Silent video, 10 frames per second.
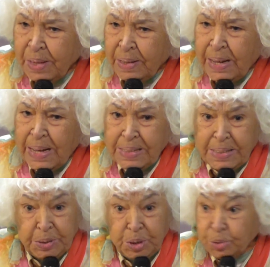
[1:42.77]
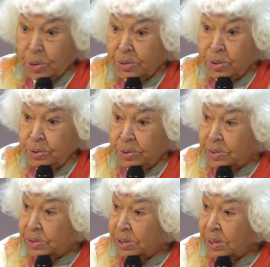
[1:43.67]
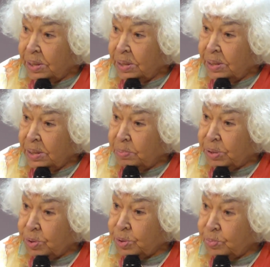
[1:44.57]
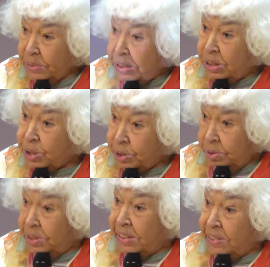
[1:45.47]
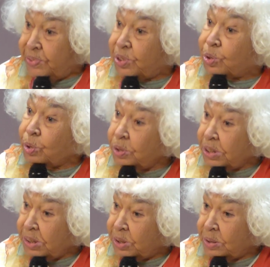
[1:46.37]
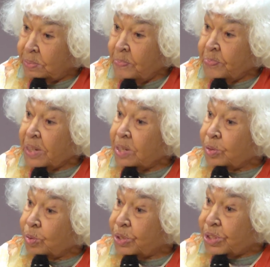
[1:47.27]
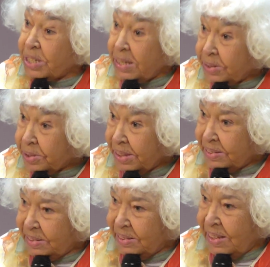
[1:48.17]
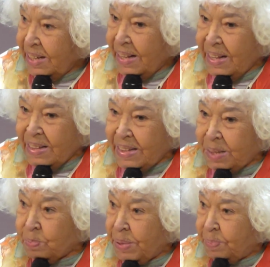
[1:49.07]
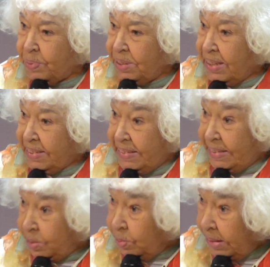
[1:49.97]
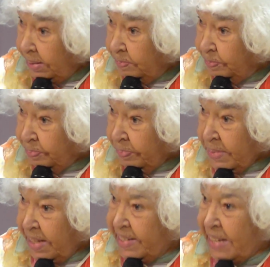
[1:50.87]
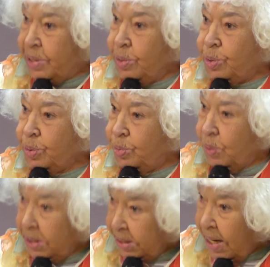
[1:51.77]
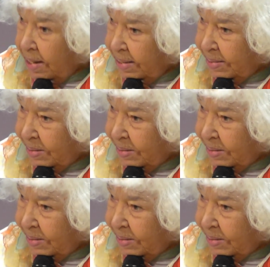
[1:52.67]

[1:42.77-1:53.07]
And this is not good, because we should give stories to children that people are equal, that you should work hard,